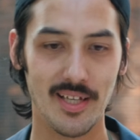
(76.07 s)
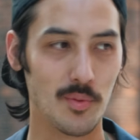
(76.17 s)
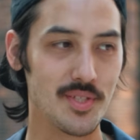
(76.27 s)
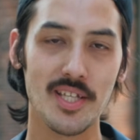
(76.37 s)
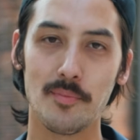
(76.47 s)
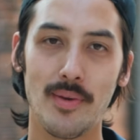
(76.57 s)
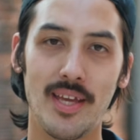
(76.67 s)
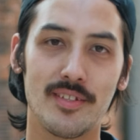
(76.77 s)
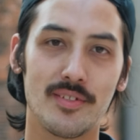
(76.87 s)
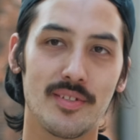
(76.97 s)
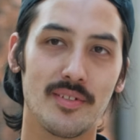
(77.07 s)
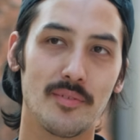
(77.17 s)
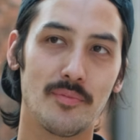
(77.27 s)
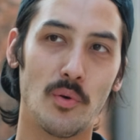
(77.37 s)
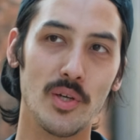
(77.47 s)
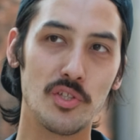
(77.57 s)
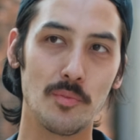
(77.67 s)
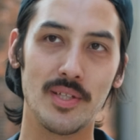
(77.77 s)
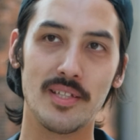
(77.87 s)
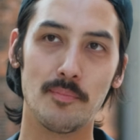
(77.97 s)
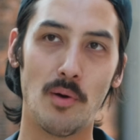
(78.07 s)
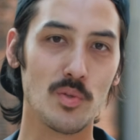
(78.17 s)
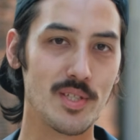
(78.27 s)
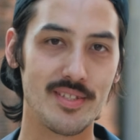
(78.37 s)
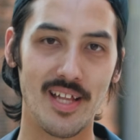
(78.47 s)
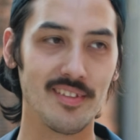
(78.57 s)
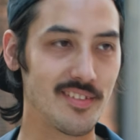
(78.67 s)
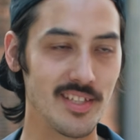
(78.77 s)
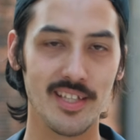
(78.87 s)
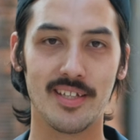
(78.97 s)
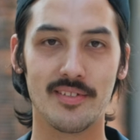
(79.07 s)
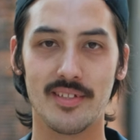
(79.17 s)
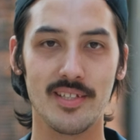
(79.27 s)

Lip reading: was not made for it to be the most stealthy and